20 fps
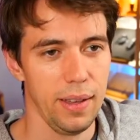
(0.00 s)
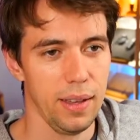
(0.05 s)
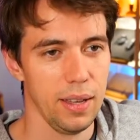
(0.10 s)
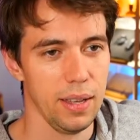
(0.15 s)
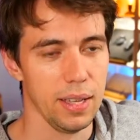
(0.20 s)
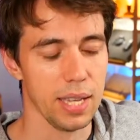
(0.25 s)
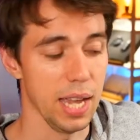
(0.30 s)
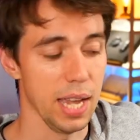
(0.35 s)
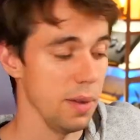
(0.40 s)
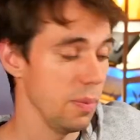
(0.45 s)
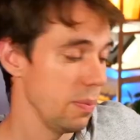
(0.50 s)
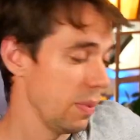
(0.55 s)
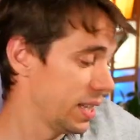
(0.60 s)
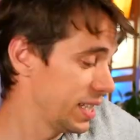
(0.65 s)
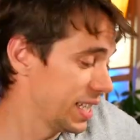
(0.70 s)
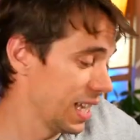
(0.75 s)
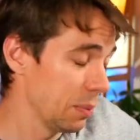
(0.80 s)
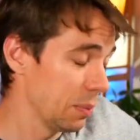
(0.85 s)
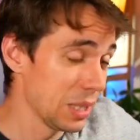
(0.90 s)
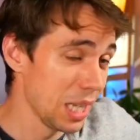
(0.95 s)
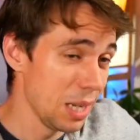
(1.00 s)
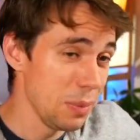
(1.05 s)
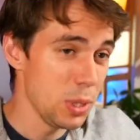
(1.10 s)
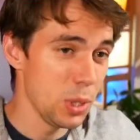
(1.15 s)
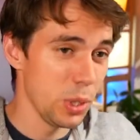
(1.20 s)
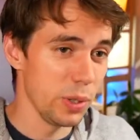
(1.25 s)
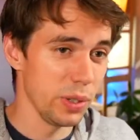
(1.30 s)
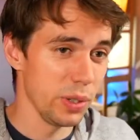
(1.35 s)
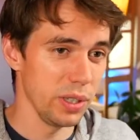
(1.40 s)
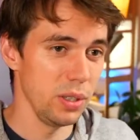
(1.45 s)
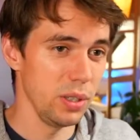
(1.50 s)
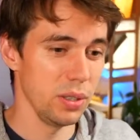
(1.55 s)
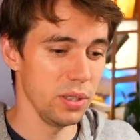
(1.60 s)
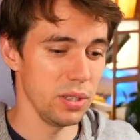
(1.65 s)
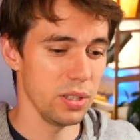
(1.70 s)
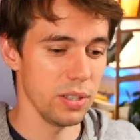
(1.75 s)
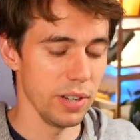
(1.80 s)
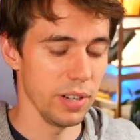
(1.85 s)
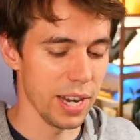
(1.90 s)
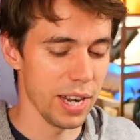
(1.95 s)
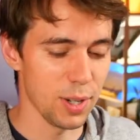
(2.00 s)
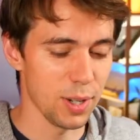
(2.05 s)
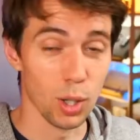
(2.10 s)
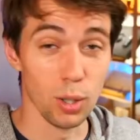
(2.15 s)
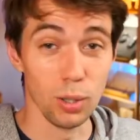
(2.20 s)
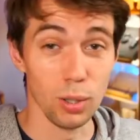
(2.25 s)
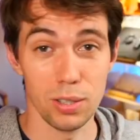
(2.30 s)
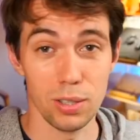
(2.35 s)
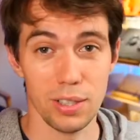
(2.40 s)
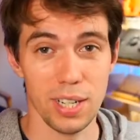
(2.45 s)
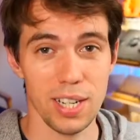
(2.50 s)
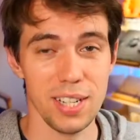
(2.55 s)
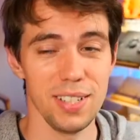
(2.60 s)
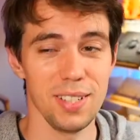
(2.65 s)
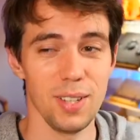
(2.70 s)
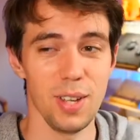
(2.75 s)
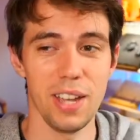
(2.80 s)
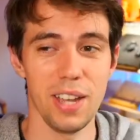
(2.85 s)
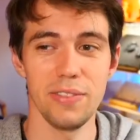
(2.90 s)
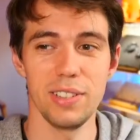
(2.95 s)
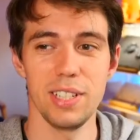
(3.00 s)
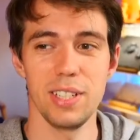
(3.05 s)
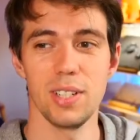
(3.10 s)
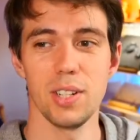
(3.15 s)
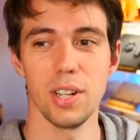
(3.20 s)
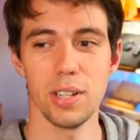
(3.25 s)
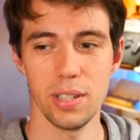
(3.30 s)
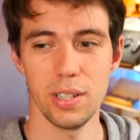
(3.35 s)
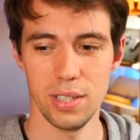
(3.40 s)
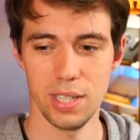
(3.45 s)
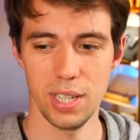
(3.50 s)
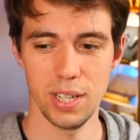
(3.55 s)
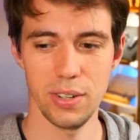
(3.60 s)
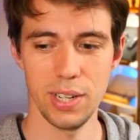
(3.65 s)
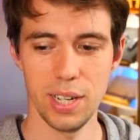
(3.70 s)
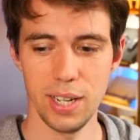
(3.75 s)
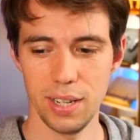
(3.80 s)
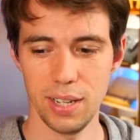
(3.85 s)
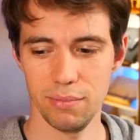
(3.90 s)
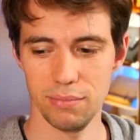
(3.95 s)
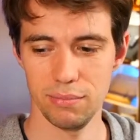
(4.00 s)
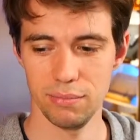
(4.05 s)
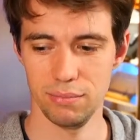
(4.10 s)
Yeah, and sometimes you strike gold, right? You have these doctors that really